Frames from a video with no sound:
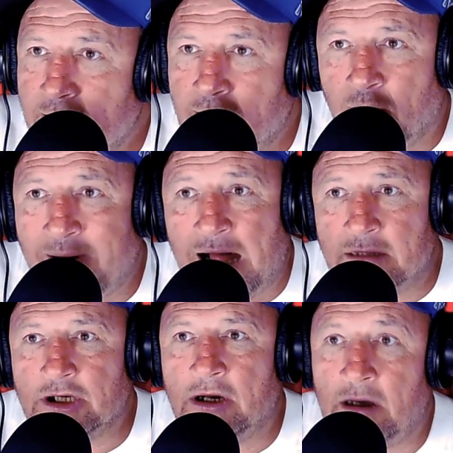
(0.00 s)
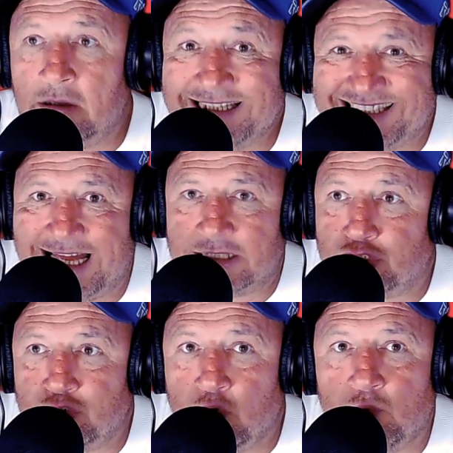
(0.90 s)
You know, yeah. alcohol is
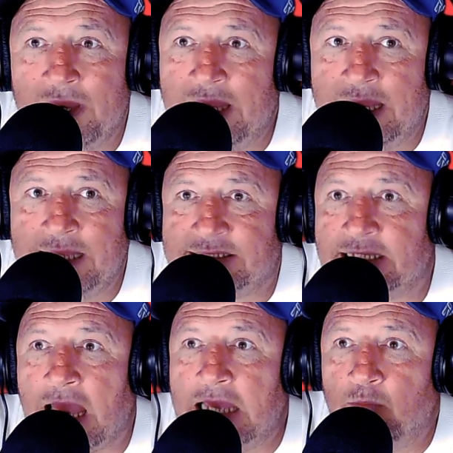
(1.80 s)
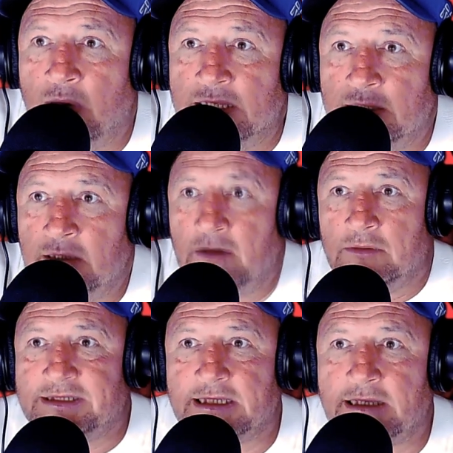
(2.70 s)
that drug where it's the gateway, you
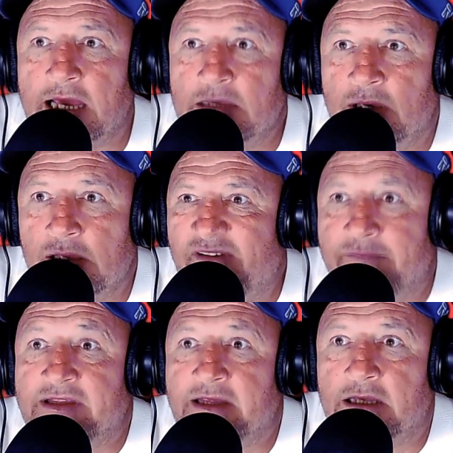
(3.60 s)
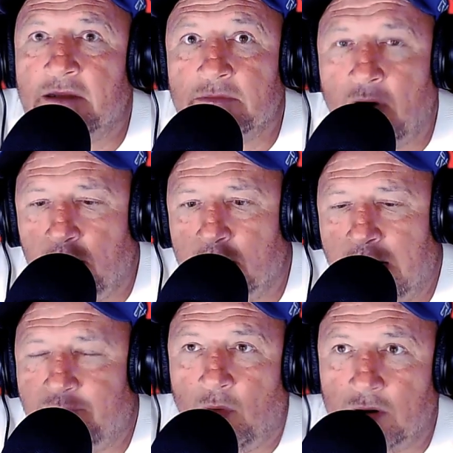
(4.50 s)
know, it's the gateway of everything. You know,
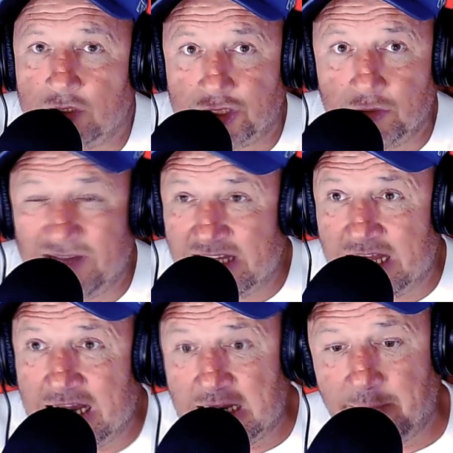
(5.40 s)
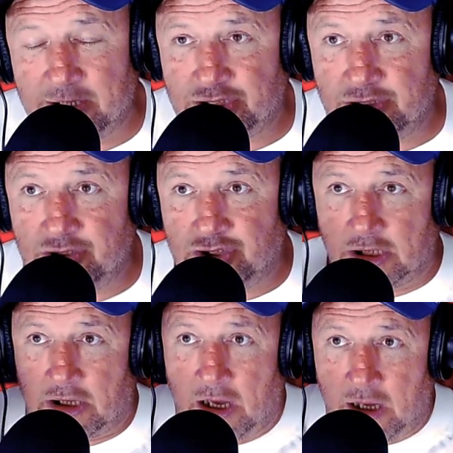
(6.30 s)
oh, i have one or two, then your yeah,
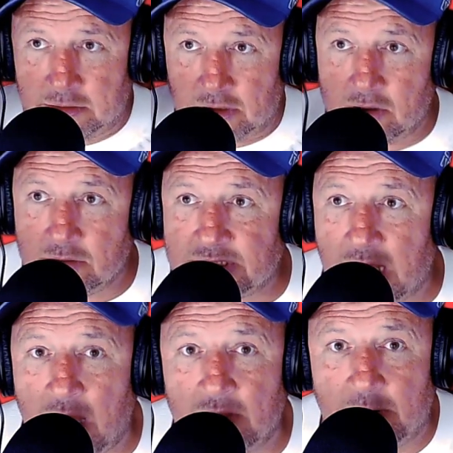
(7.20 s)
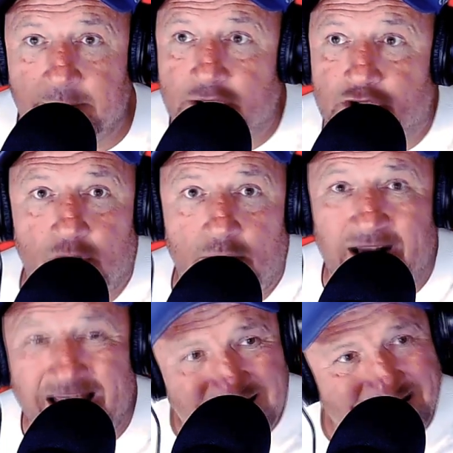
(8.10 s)
inhibitions, your guard goes down, you meet
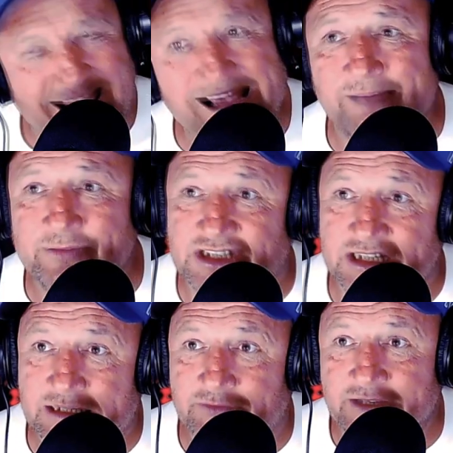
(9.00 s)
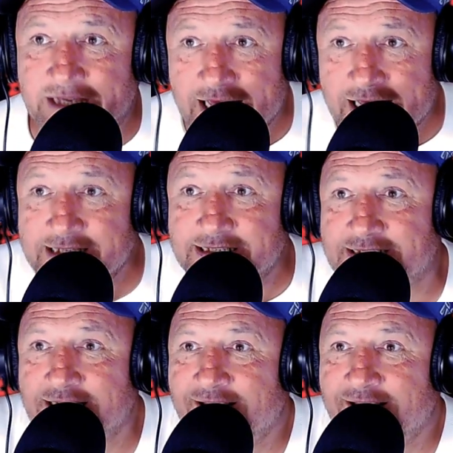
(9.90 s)
someone. I haven't seen it for years.